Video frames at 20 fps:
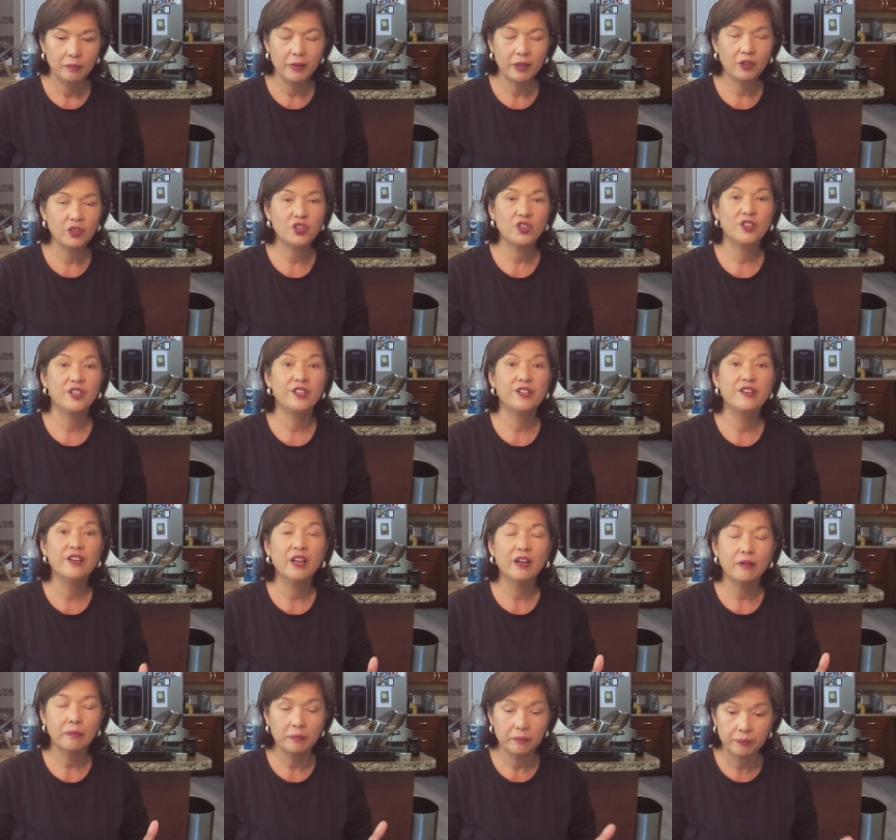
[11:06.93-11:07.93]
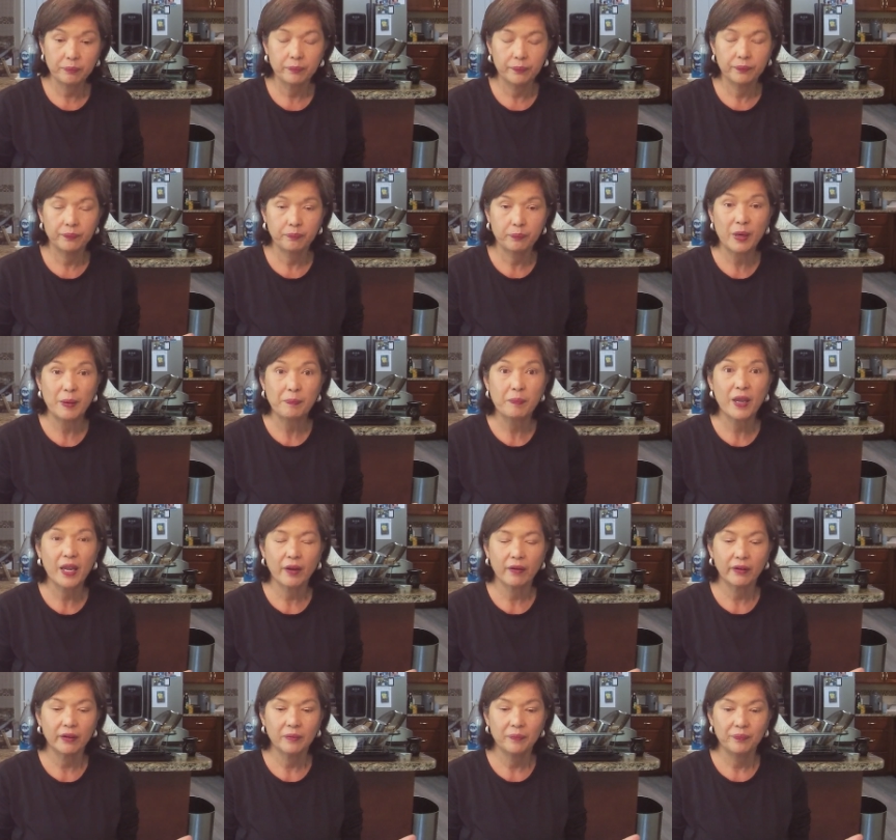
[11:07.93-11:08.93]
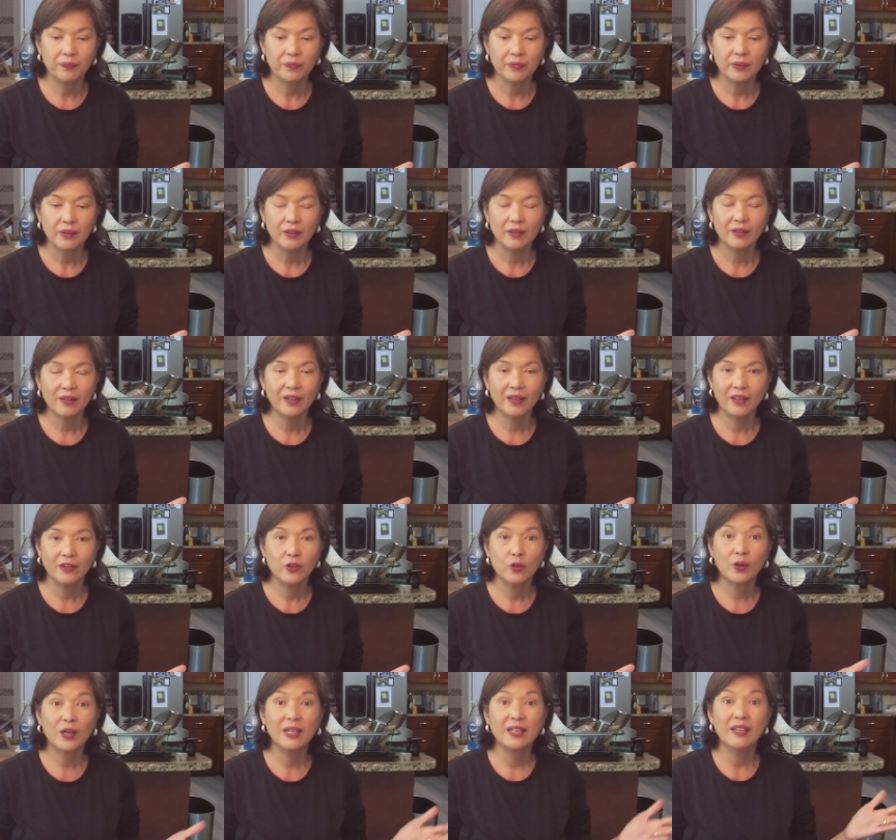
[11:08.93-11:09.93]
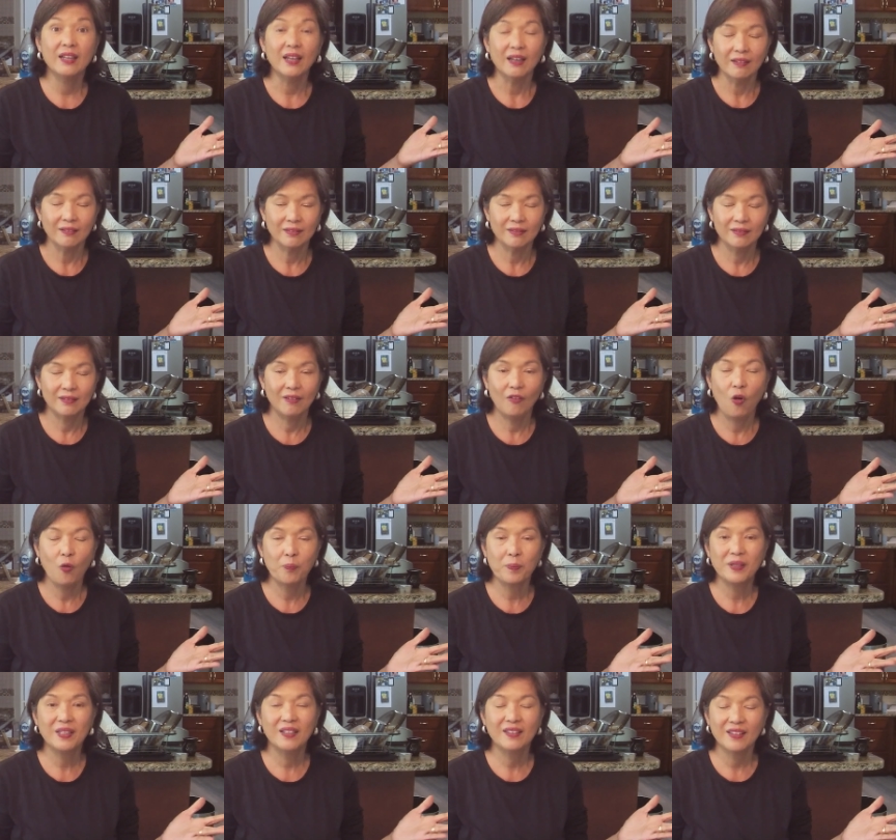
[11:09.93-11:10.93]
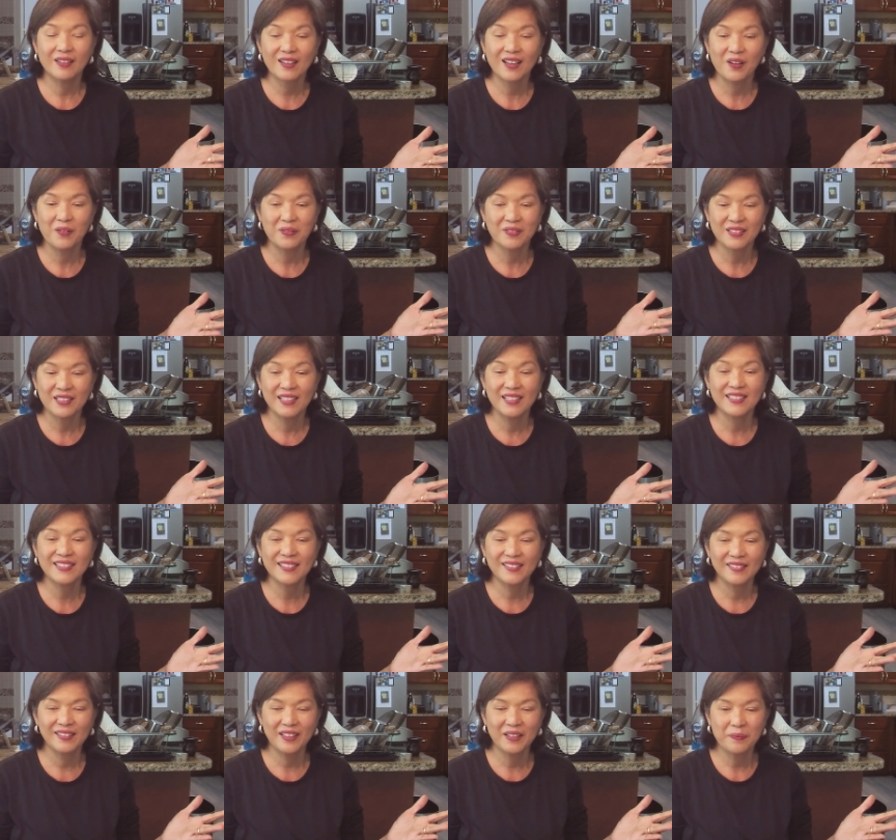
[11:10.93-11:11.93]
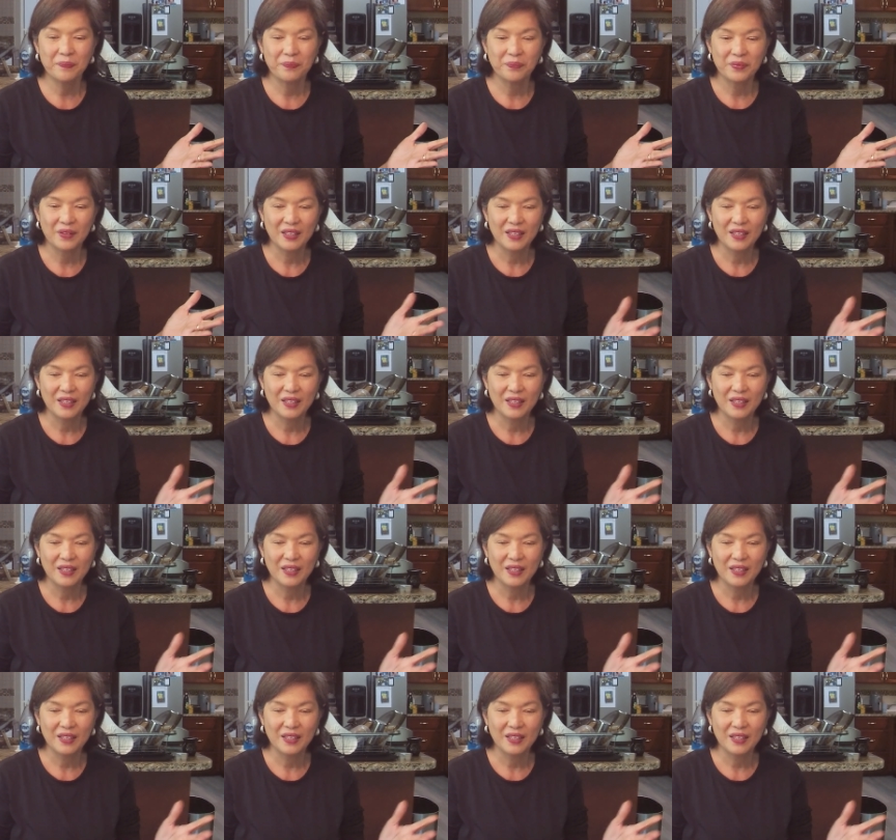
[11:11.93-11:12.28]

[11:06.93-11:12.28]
because you did not prepare and you cannot open an account easily.